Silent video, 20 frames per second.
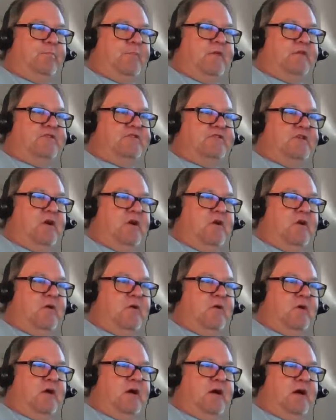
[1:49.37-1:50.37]

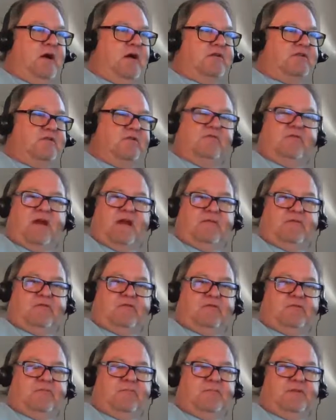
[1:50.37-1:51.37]
So
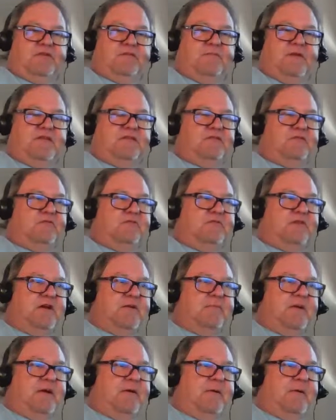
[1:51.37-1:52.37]
survival is basically what I'm
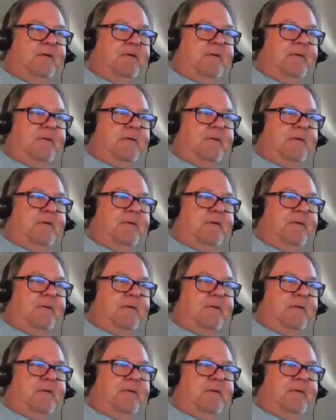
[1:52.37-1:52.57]
talking about.